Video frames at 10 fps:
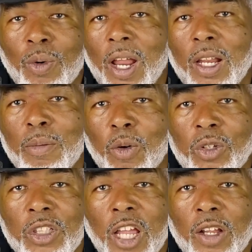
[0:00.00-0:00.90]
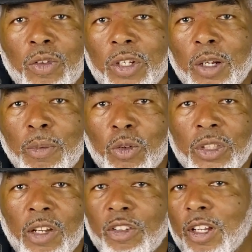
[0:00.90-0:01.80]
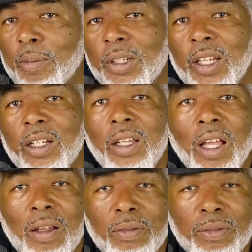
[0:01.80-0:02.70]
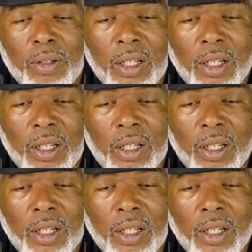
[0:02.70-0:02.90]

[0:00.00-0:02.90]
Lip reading: riding a motorcycle in a motorcycle club that they love